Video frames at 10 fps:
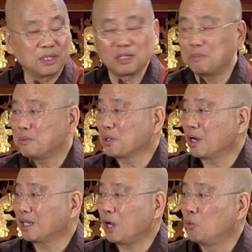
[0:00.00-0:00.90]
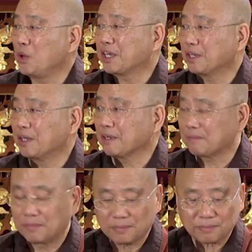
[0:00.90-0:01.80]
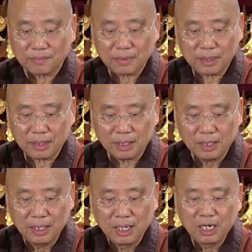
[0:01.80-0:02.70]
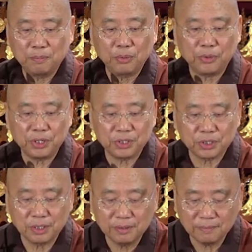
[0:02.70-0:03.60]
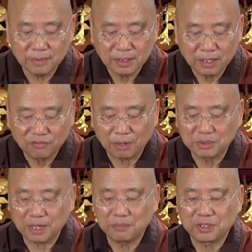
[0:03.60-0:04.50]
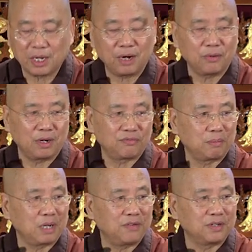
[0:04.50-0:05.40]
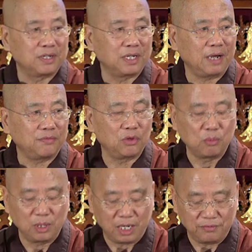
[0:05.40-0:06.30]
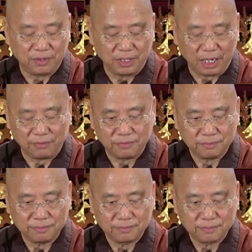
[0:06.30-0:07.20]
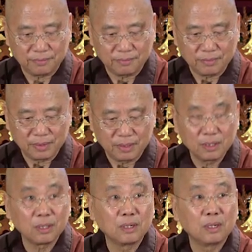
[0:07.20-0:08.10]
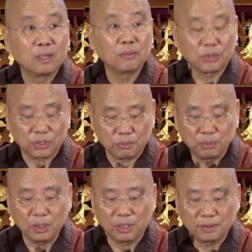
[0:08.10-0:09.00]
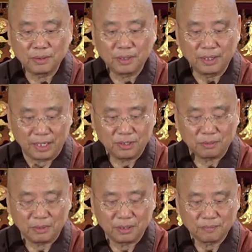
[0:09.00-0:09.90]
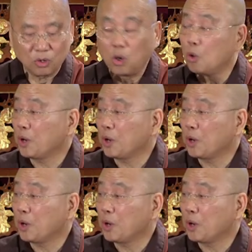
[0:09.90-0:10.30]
And some people call it awakening, liberation from samsara, from life and death, no more life and death, which is the Buddhahood, enlightenment, or